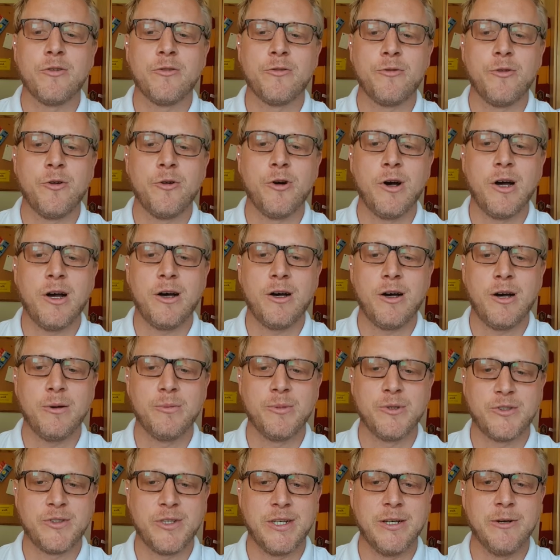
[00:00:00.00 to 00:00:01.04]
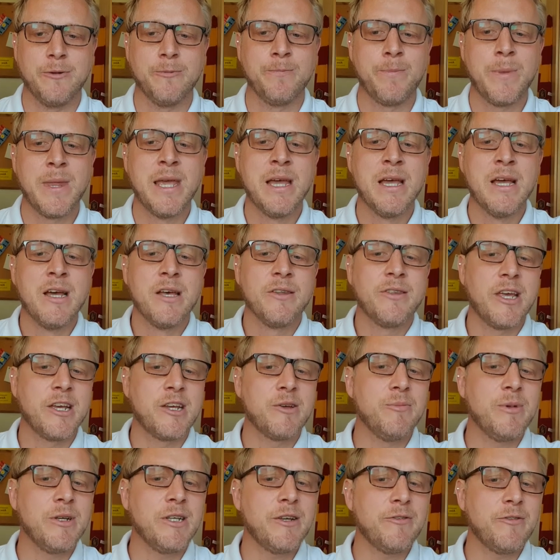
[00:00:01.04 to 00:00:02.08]
for a harbour seal. They
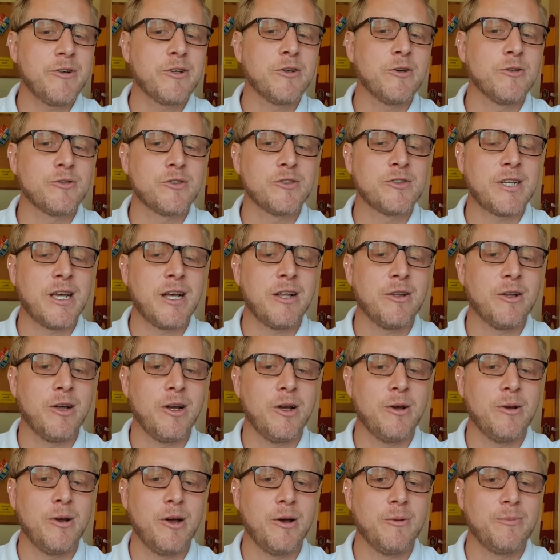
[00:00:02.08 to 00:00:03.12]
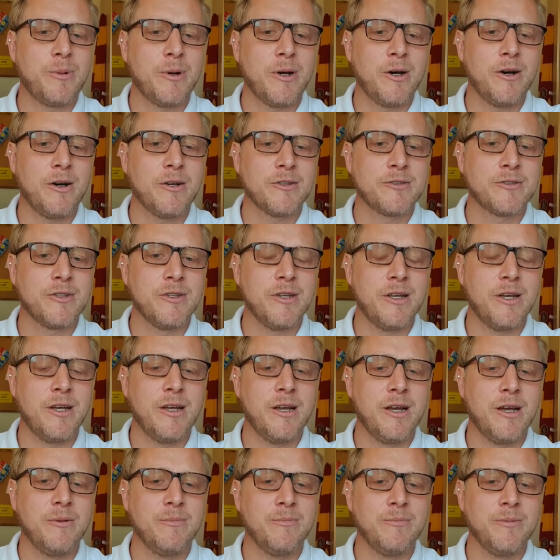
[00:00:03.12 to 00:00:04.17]
can be difficult to tell apart,
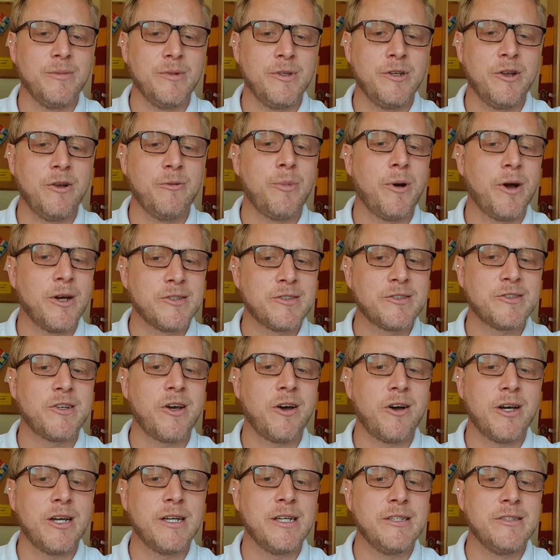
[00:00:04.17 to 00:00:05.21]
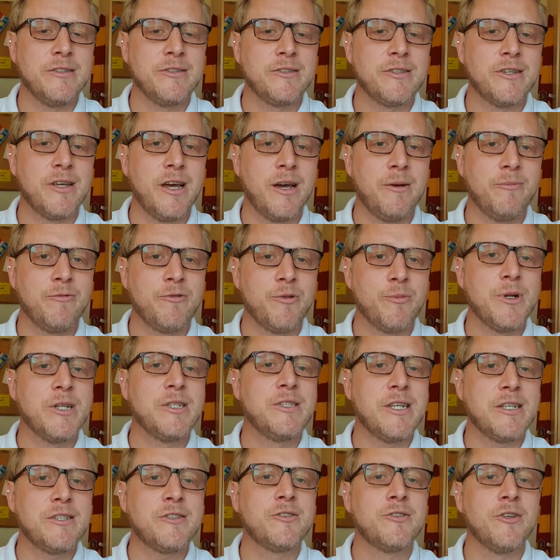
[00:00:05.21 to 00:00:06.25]
by size from a
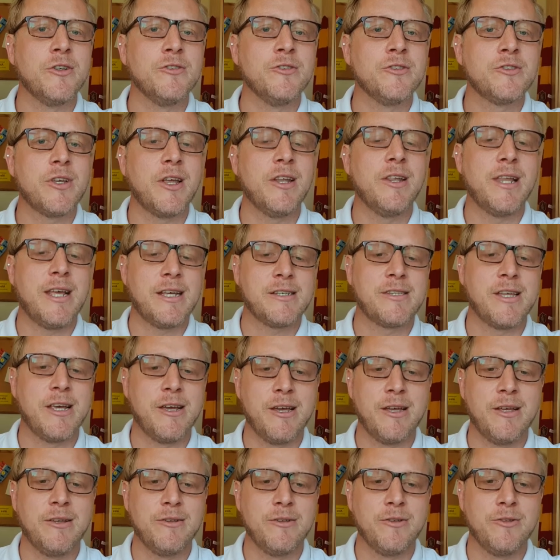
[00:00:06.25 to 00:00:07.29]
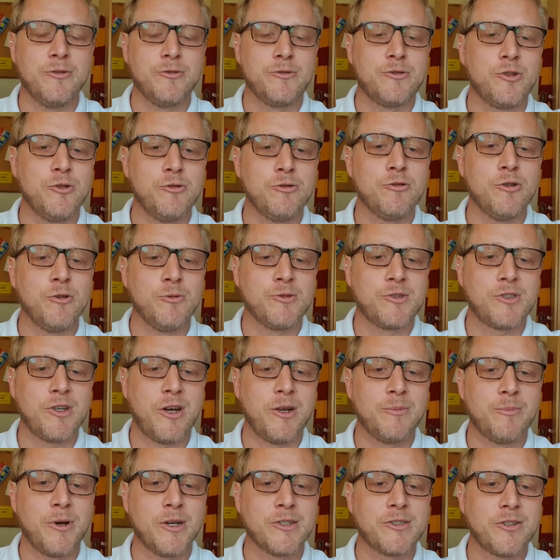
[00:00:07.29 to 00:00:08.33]
distance, unless they're two groups
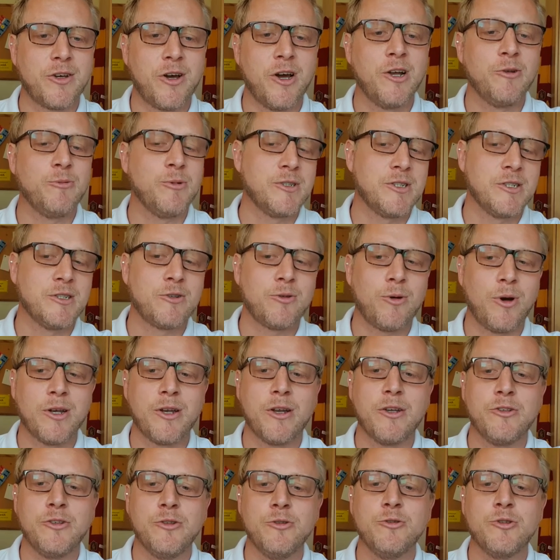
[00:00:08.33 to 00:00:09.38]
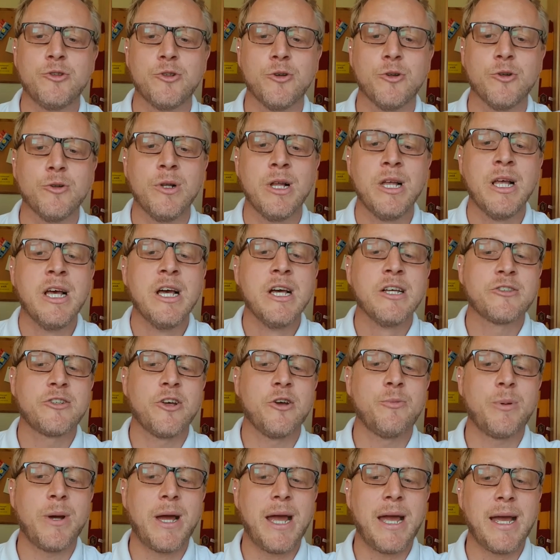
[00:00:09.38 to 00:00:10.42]
side by side, which is quite unusual.
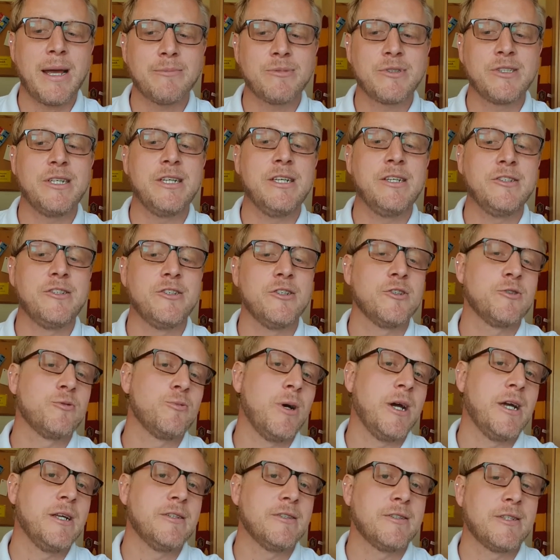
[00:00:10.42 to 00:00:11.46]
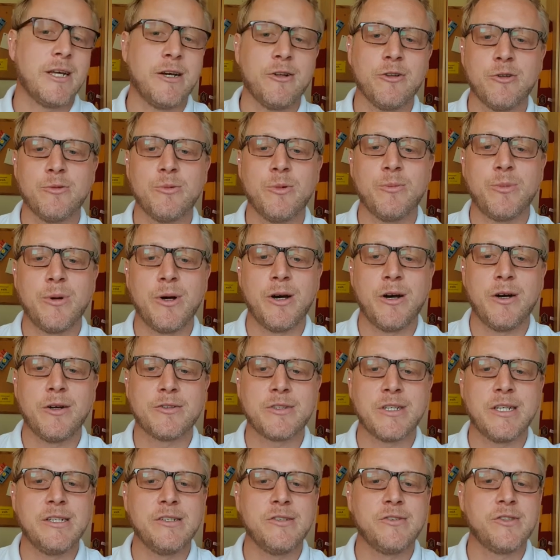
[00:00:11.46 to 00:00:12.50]
So perhaps the easiest way to tell them
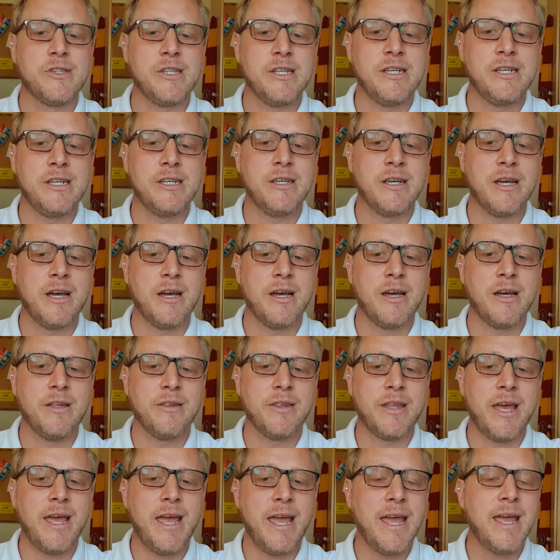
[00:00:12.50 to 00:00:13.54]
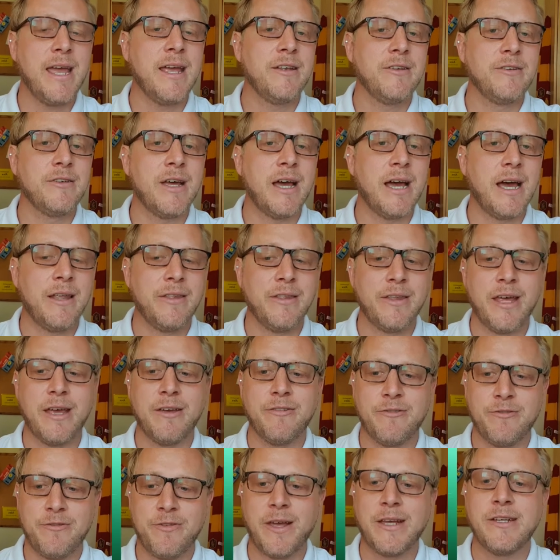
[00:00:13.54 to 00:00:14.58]
apart is their head and their
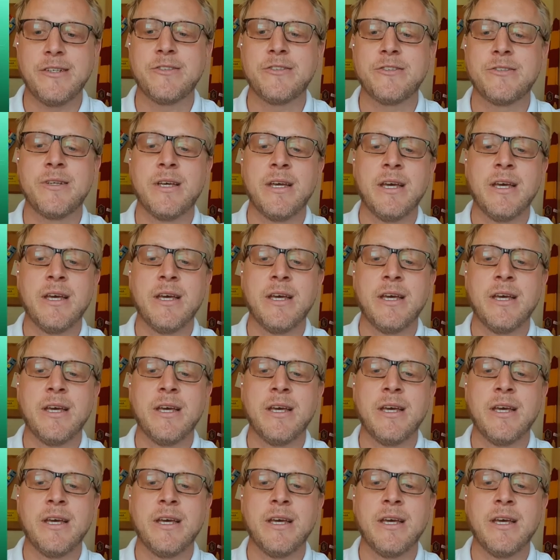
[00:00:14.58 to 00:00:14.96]
face.